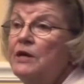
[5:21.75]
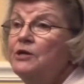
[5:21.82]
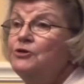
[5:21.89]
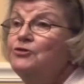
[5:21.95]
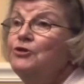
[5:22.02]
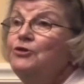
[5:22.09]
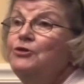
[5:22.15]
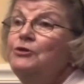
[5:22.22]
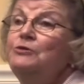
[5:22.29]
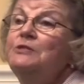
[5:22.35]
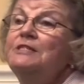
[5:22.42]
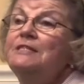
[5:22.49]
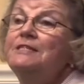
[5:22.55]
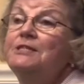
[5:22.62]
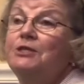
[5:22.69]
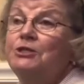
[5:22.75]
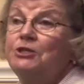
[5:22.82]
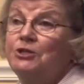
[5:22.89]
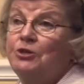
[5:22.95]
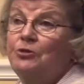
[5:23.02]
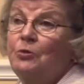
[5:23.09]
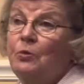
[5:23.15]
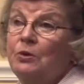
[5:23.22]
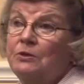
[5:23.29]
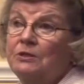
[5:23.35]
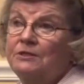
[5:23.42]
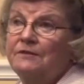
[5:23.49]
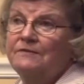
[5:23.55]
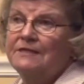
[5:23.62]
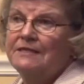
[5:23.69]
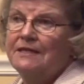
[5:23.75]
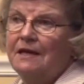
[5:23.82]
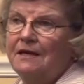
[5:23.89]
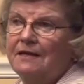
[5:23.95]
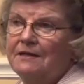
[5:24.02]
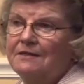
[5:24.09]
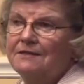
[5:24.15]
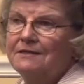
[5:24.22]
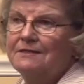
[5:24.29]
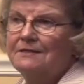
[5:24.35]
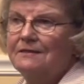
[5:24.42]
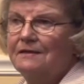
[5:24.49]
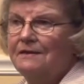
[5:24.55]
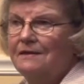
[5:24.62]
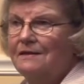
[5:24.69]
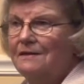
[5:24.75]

introduces her to the world of science.